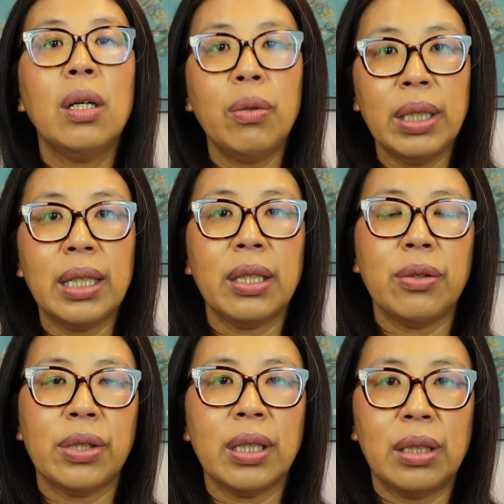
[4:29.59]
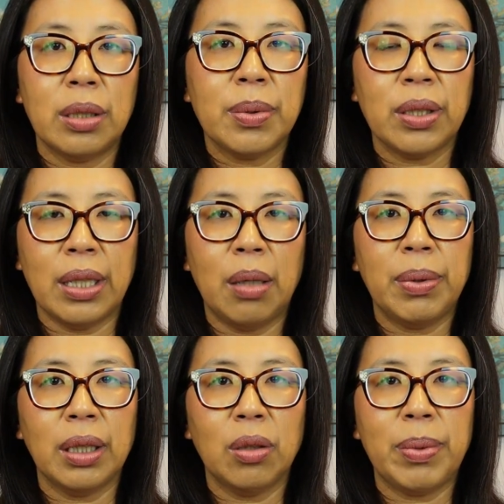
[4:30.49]
we can use herbs to help a
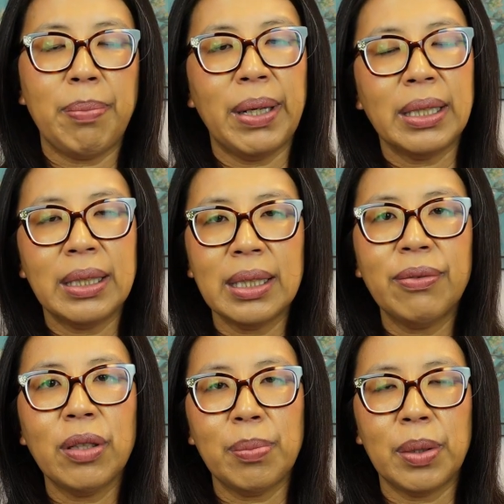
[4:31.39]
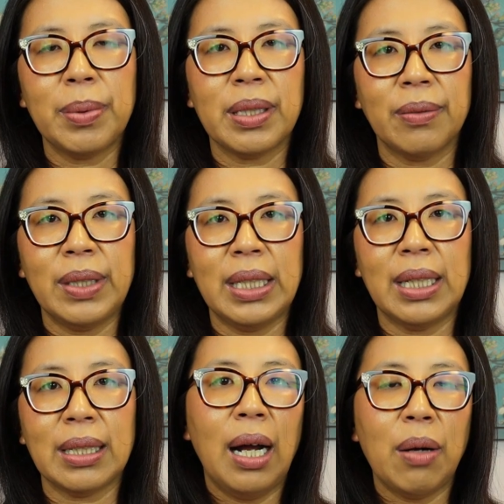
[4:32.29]
little bit, but just for the purpose of
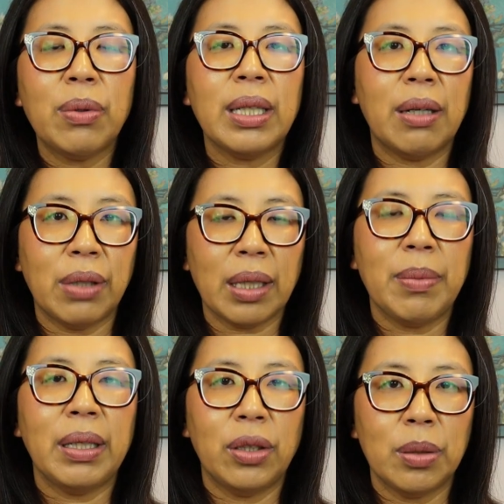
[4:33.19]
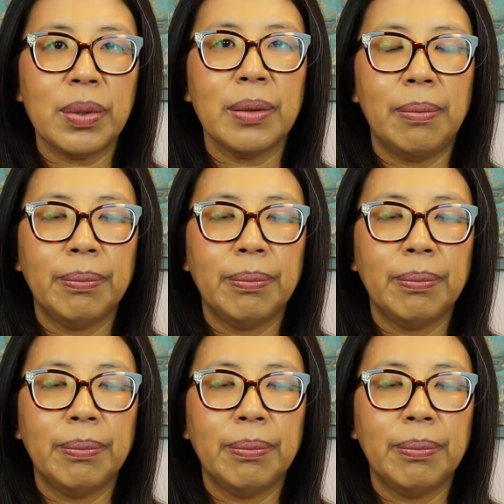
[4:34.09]
detox, I would not recommend herbs.